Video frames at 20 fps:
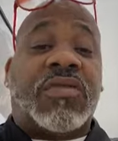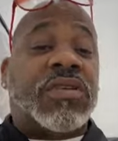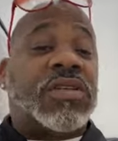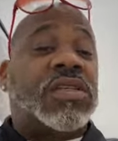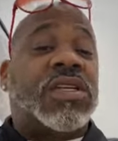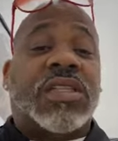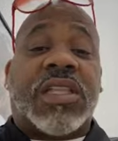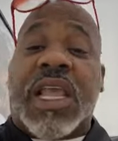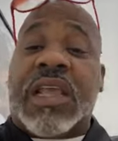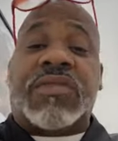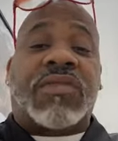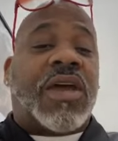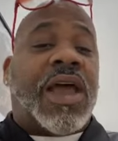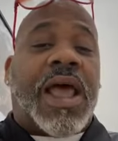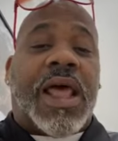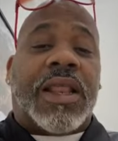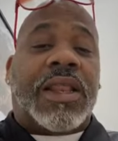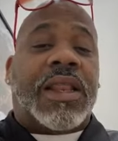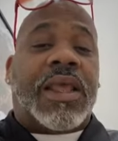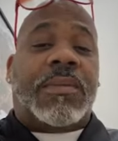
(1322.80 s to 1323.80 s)
for thanks for
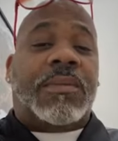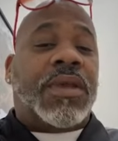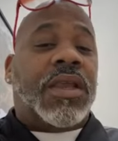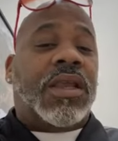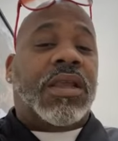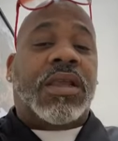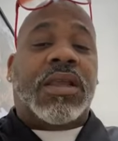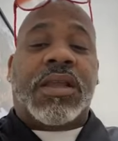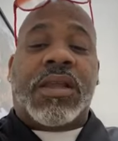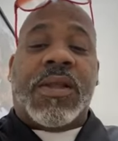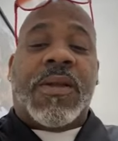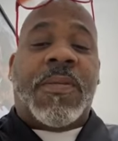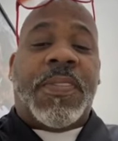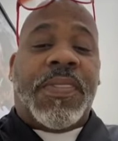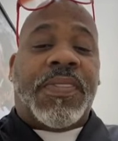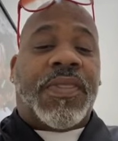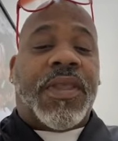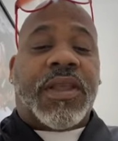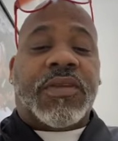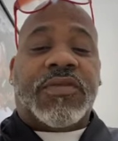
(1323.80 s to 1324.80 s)
hollering at me.
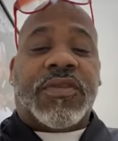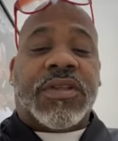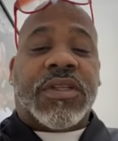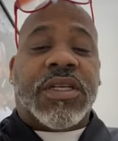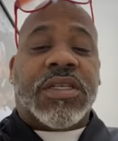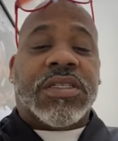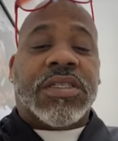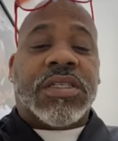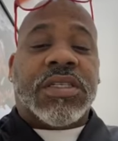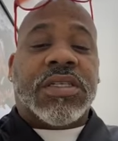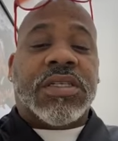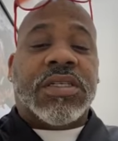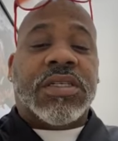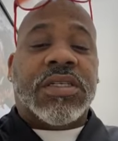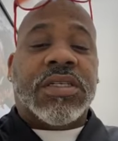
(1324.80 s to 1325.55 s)
Thanks for listening.